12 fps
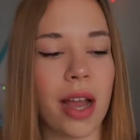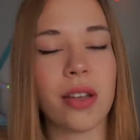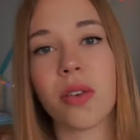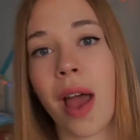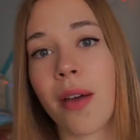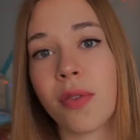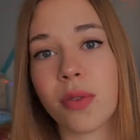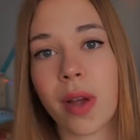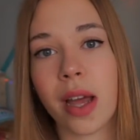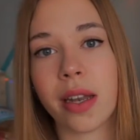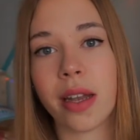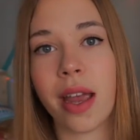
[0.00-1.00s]
I also haven't
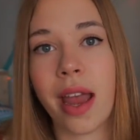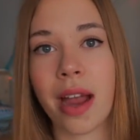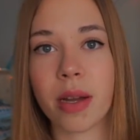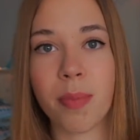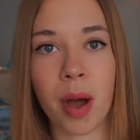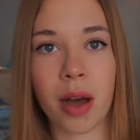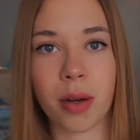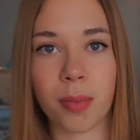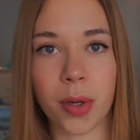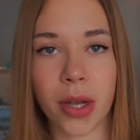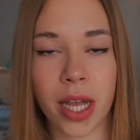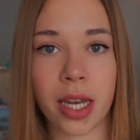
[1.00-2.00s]
read a Harry Potter
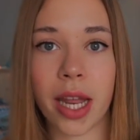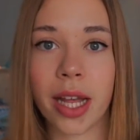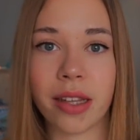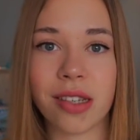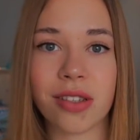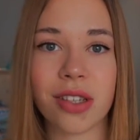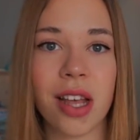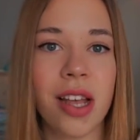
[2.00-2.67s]
book in English,